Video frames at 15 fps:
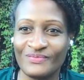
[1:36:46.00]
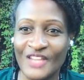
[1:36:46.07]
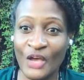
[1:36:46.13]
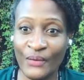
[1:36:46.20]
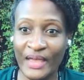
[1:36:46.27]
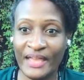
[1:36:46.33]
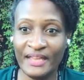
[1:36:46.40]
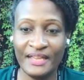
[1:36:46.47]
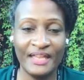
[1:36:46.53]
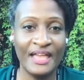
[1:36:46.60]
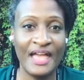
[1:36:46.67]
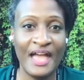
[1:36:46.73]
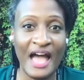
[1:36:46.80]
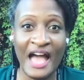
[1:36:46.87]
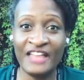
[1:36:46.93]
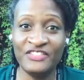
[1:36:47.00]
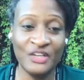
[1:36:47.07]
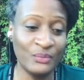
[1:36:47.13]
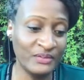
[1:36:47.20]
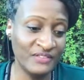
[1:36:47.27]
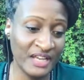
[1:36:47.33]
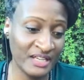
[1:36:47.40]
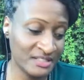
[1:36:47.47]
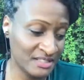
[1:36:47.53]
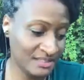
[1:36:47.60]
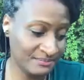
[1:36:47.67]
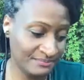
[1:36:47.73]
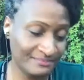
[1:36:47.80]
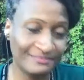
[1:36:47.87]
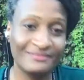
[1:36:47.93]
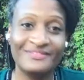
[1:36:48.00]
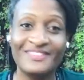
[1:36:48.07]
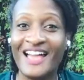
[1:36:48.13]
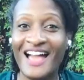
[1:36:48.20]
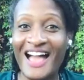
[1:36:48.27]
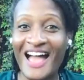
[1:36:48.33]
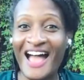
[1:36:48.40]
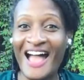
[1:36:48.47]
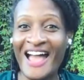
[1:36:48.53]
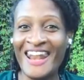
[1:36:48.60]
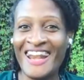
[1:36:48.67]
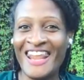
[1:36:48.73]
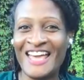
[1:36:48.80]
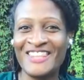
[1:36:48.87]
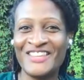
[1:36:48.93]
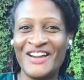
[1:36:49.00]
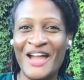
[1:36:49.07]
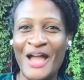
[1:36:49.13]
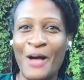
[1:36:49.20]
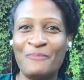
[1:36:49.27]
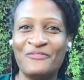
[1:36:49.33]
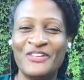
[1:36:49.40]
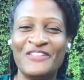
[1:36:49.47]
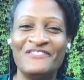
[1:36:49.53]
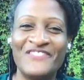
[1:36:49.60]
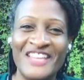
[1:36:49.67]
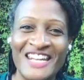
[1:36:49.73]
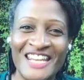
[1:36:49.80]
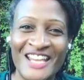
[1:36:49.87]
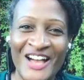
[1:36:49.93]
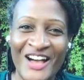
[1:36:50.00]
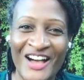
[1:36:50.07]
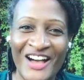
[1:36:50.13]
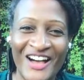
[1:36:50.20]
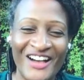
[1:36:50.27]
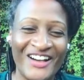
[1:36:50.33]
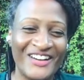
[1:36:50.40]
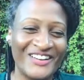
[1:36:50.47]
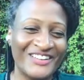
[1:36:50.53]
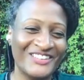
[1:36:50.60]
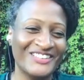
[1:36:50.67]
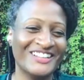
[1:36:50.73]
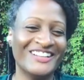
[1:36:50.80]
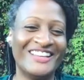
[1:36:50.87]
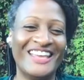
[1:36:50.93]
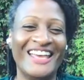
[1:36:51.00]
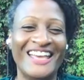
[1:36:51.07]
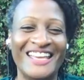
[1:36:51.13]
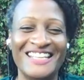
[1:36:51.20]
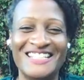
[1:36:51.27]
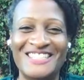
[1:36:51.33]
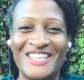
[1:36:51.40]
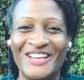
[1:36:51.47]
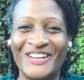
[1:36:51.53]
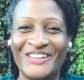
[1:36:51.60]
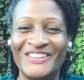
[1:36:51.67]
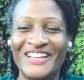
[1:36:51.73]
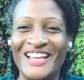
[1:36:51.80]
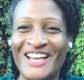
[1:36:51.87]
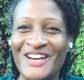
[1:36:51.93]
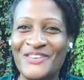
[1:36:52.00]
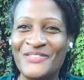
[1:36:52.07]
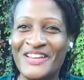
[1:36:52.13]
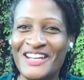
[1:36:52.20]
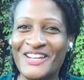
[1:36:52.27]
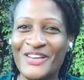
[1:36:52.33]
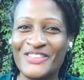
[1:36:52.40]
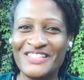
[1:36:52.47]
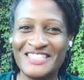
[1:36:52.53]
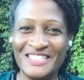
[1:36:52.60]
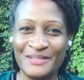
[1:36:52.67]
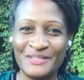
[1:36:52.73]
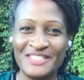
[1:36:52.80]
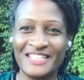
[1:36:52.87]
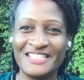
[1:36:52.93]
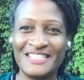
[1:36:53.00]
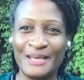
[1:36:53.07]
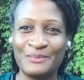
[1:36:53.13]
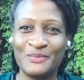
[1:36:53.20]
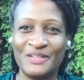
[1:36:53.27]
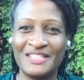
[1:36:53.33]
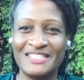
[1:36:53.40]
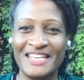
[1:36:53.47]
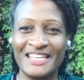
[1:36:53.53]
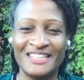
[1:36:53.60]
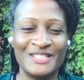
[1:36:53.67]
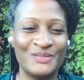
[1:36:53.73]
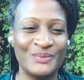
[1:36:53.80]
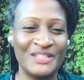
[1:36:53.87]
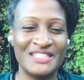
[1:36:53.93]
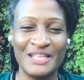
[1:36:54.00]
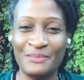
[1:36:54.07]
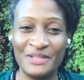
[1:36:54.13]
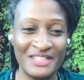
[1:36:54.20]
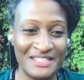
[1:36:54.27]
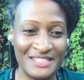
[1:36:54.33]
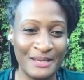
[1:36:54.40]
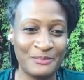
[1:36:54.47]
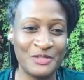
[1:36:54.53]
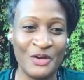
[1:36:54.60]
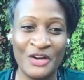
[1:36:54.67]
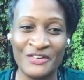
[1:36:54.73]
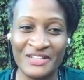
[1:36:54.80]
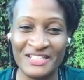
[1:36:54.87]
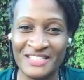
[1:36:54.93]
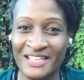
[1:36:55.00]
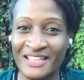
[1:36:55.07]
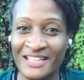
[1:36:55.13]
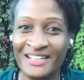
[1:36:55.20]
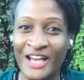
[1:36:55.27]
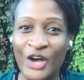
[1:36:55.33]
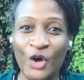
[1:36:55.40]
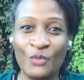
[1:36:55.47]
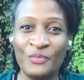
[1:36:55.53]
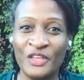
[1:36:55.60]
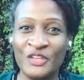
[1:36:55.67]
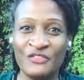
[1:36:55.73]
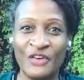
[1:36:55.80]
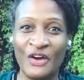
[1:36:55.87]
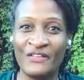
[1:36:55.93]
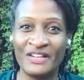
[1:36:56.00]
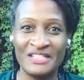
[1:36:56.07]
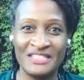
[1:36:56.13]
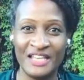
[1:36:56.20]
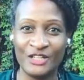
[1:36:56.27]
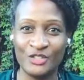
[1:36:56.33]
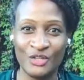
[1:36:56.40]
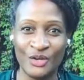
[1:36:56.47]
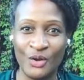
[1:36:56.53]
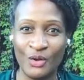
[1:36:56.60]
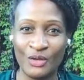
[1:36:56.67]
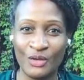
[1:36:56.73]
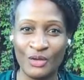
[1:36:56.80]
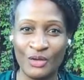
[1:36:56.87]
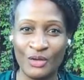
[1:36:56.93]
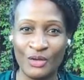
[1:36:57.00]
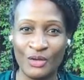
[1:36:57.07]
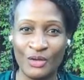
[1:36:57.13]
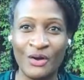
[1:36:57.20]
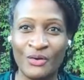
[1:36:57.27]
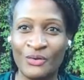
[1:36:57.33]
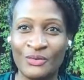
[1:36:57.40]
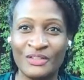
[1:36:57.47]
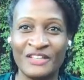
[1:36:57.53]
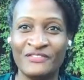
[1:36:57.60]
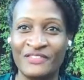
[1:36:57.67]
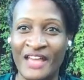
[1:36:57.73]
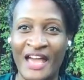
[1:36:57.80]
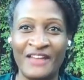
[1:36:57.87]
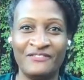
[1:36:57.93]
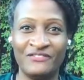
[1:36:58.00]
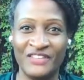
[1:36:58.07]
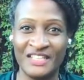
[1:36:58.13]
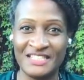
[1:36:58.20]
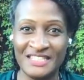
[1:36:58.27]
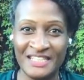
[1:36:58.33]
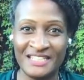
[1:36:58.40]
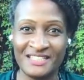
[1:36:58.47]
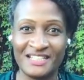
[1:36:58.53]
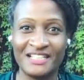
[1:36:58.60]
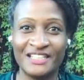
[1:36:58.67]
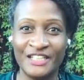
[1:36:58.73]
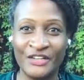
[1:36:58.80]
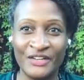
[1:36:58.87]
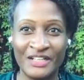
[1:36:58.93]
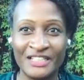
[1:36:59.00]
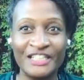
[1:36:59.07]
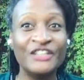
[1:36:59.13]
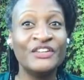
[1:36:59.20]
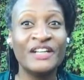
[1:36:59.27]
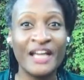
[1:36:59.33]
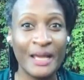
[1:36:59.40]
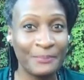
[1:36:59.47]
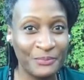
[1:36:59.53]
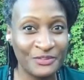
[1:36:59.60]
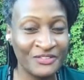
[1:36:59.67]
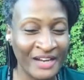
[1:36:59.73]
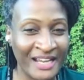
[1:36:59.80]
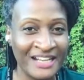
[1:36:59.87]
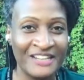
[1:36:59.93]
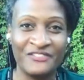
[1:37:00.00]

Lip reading: Okay. I think we've nailed it. Another helpful video. Okay, so we know the 6 steps we can take this week. Some of these steps are already done. I hope that you've already set your clear goal. If not, fix it. Clear it up, right?